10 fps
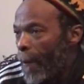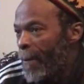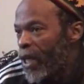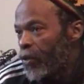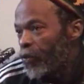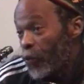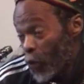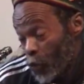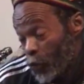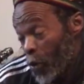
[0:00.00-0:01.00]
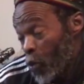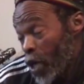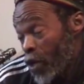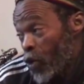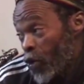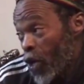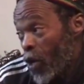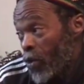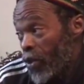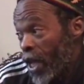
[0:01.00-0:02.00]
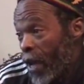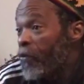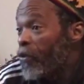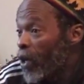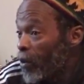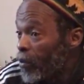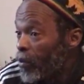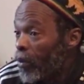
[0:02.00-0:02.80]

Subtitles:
But from where those sounds came from,